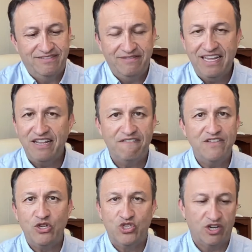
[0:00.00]
in the
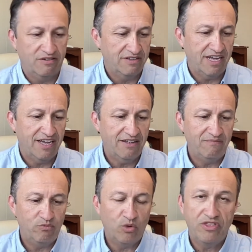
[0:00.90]
future. Uh,
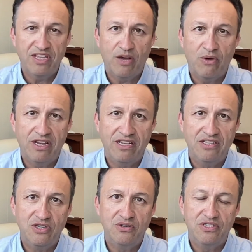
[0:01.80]
one thing I wanted to
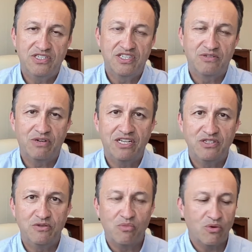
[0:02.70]
do is just want to
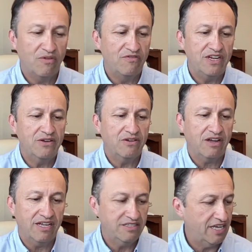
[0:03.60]
do more video
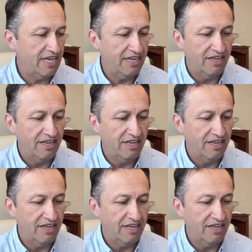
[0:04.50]
content